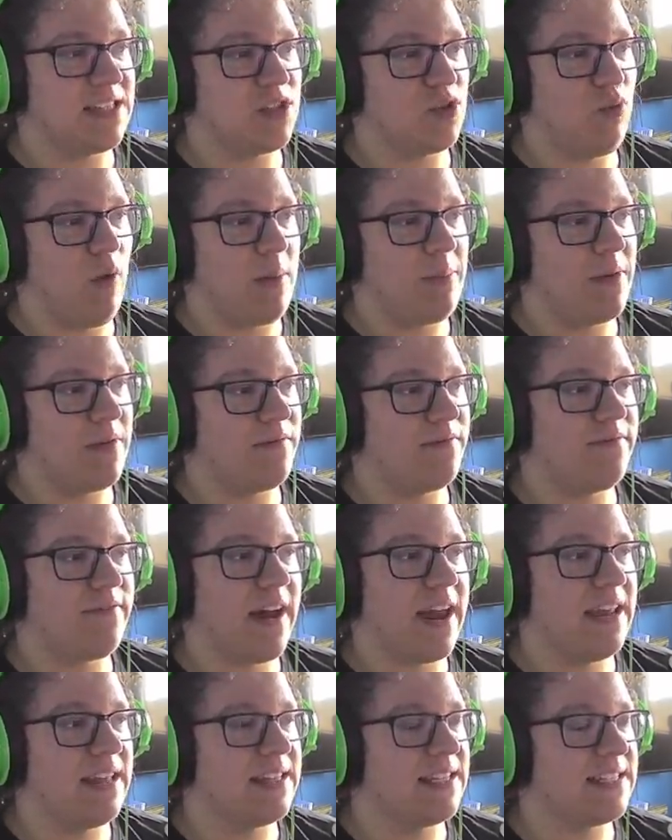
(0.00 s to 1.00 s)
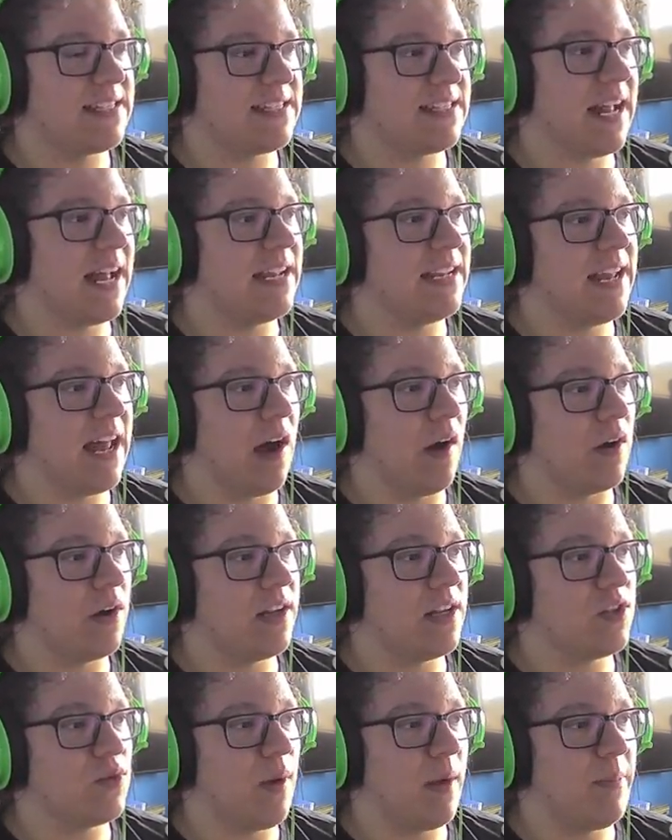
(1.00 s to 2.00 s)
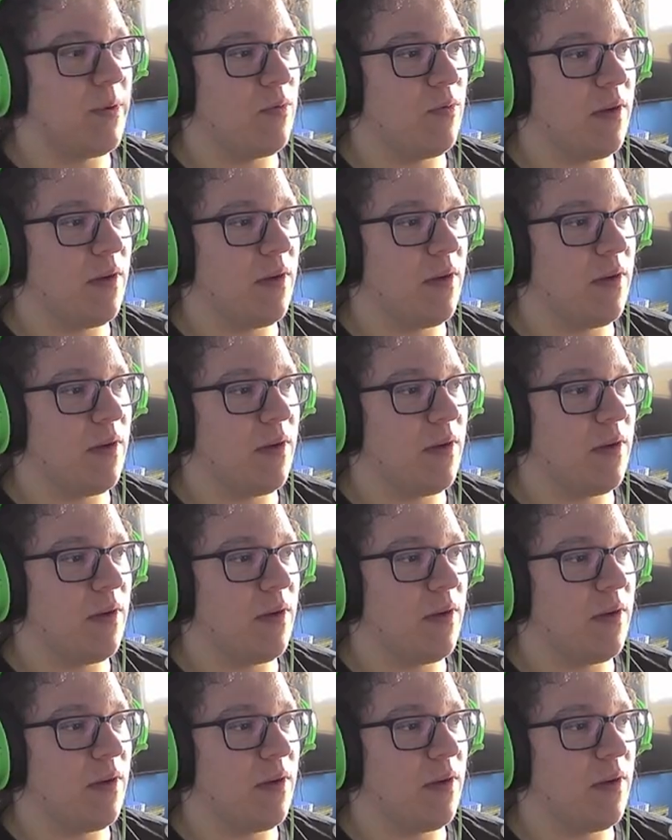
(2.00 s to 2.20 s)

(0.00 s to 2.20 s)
this weapon finally stand out. This weapon